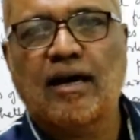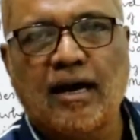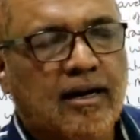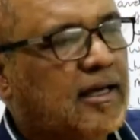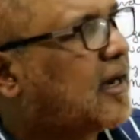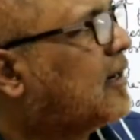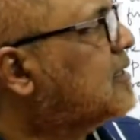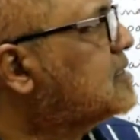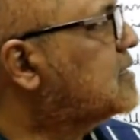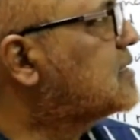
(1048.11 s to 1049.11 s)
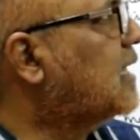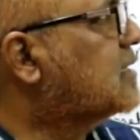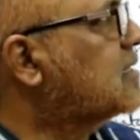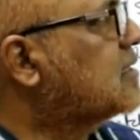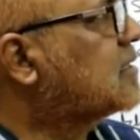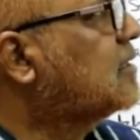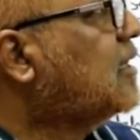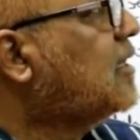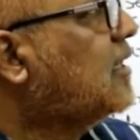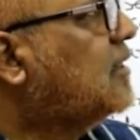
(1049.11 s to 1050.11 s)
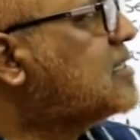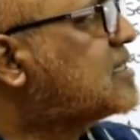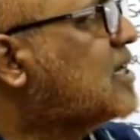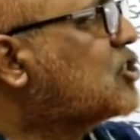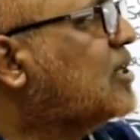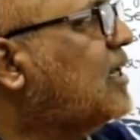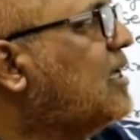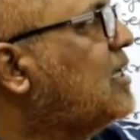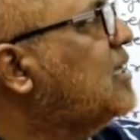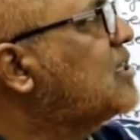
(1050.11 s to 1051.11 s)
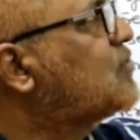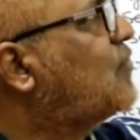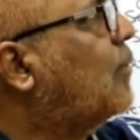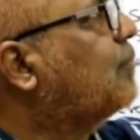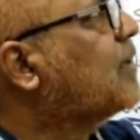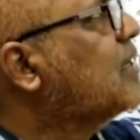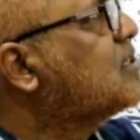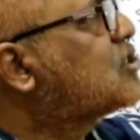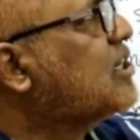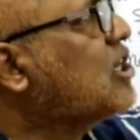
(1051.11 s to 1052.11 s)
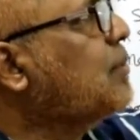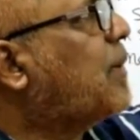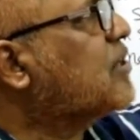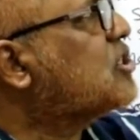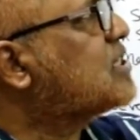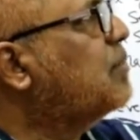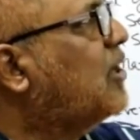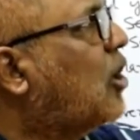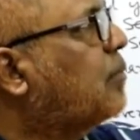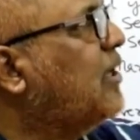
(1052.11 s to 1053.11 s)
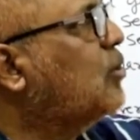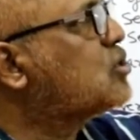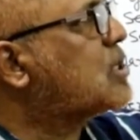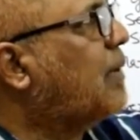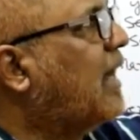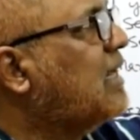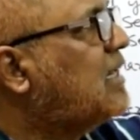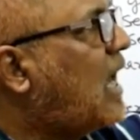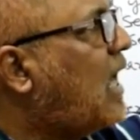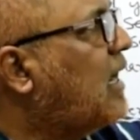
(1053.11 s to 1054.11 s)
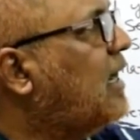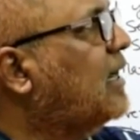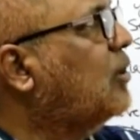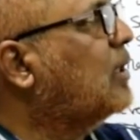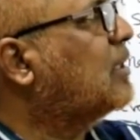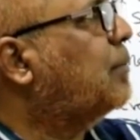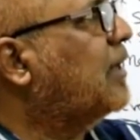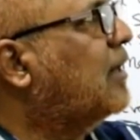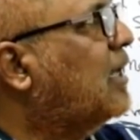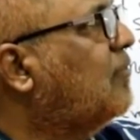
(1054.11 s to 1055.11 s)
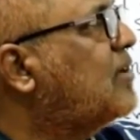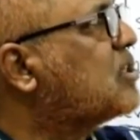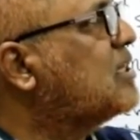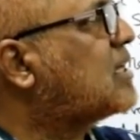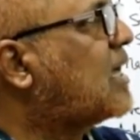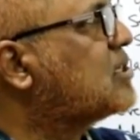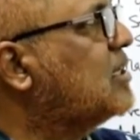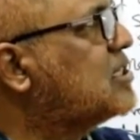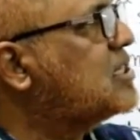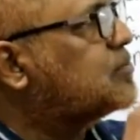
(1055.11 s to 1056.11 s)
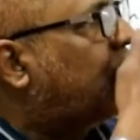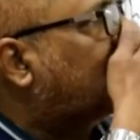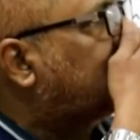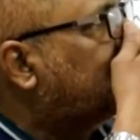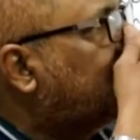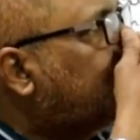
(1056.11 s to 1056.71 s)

Under current assets, that's it. This stationery is formed. Stationery purchase may not be used up entirely during the period in which it is bought.